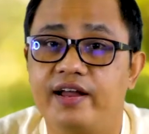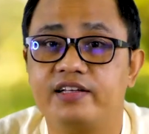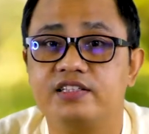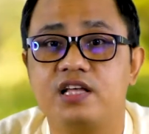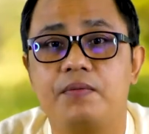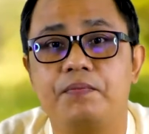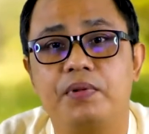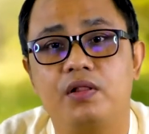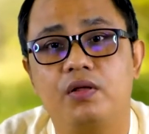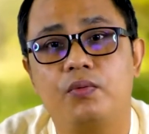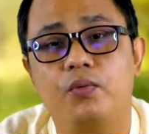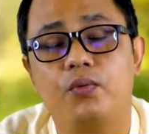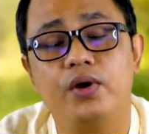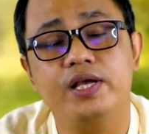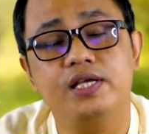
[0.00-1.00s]
example of
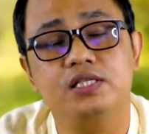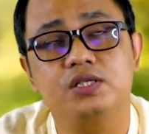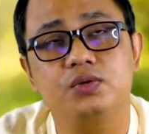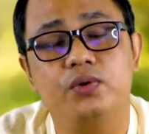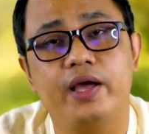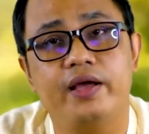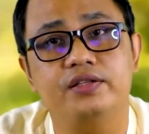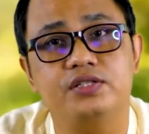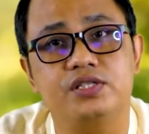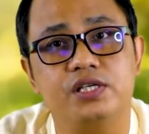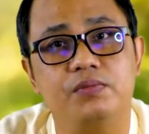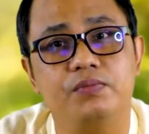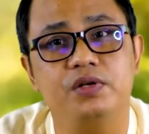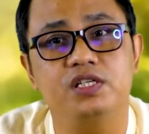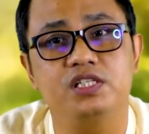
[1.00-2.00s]
waste you can see:
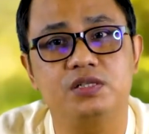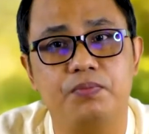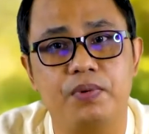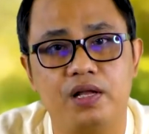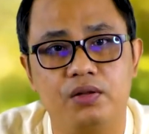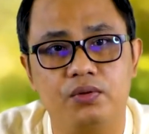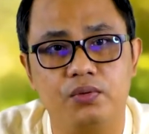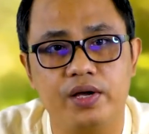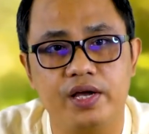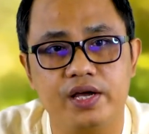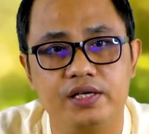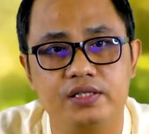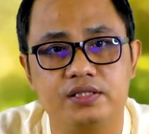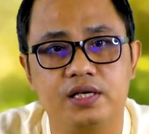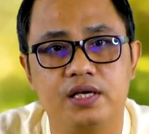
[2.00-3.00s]
municipal
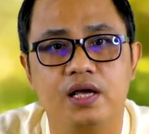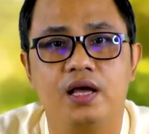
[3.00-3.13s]
waste,